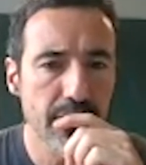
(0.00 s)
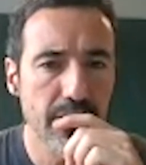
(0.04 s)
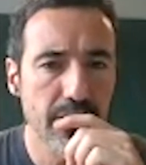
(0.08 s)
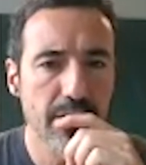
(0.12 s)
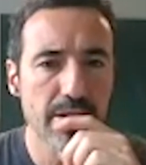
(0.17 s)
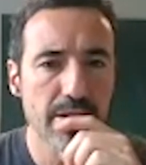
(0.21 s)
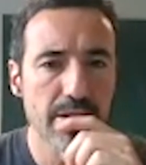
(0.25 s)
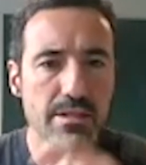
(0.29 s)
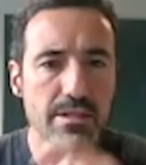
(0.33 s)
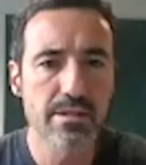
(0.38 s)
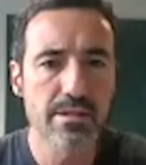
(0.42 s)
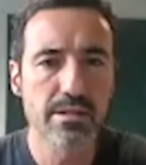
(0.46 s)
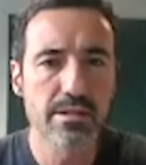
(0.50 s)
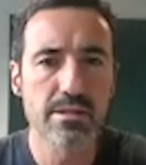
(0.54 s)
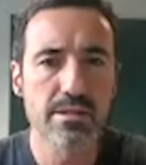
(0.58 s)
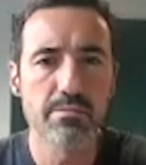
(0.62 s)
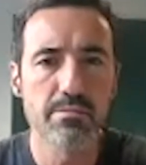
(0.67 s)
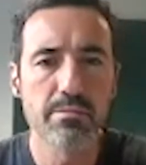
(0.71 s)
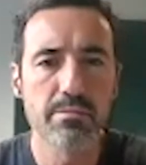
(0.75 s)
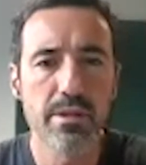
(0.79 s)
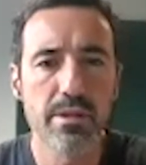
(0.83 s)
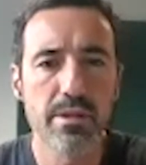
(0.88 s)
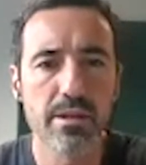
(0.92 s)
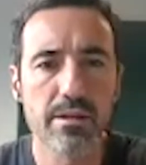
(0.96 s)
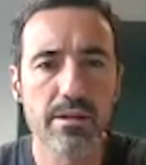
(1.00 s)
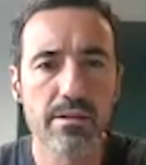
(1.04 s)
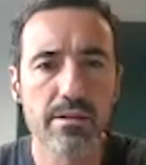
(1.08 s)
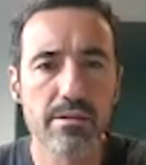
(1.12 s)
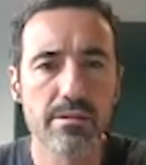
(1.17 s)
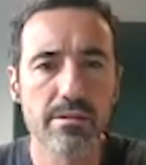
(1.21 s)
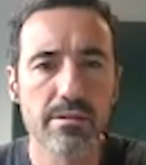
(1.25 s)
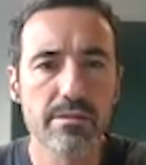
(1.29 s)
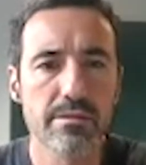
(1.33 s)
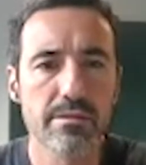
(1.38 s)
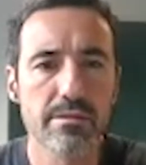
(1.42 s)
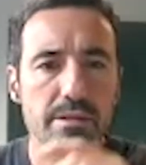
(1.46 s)
It's simply
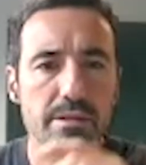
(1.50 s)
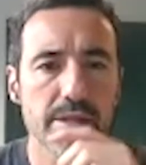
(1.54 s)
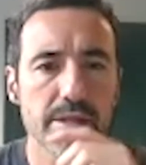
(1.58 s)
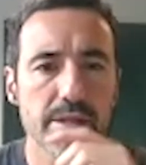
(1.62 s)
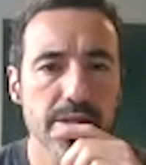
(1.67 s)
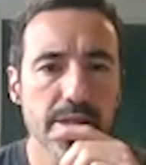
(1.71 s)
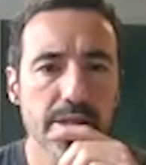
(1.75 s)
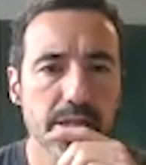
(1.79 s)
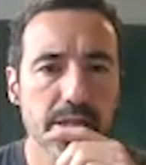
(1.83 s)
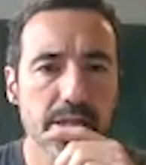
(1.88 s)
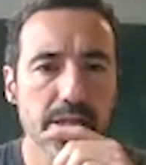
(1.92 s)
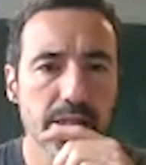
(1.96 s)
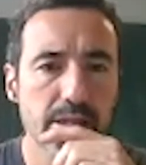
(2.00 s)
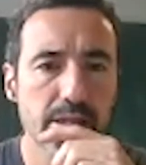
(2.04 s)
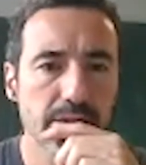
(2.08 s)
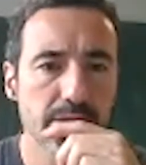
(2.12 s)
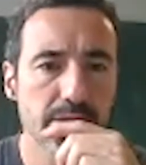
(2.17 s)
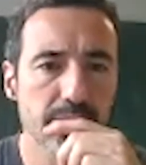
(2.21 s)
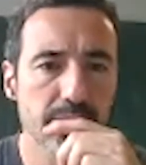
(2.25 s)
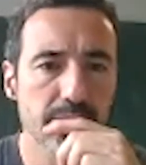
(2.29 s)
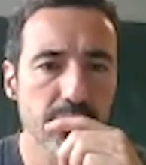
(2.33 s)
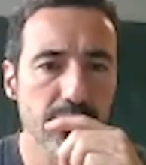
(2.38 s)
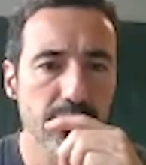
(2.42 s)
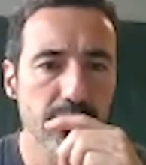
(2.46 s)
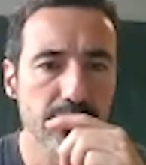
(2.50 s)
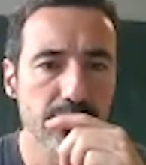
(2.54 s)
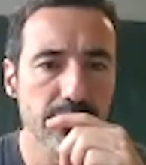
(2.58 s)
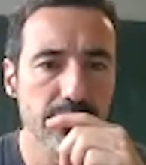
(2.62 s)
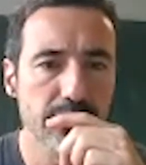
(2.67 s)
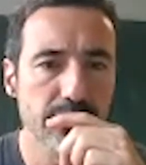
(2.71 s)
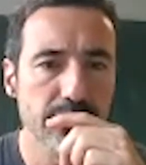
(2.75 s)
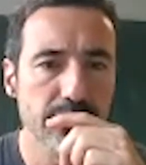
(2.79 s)
indeed proof.